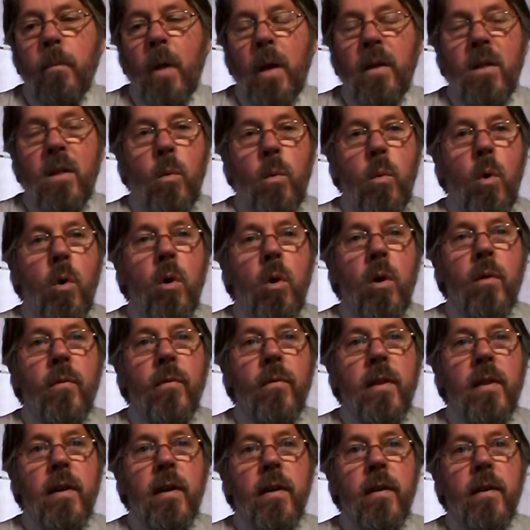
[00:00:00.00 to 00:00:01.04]
the walk of
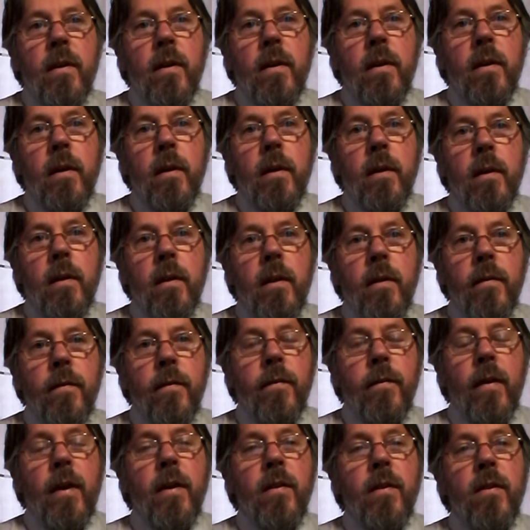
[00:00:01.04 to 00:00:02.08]
the
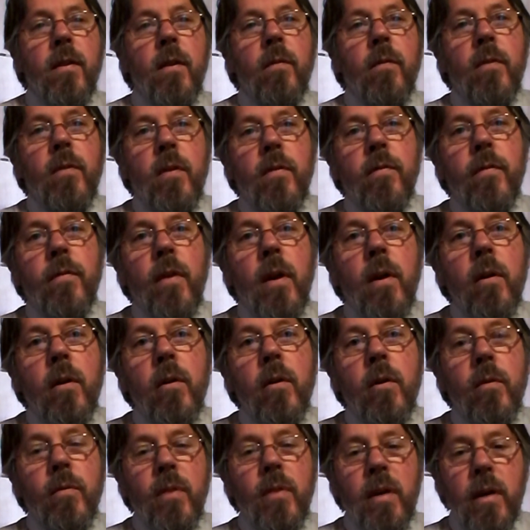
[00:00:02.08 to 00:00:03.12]
faith of the
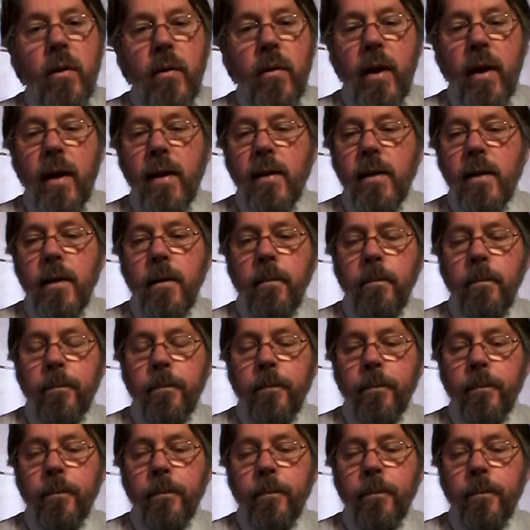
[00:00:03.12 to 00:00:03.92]
follower of the Creator.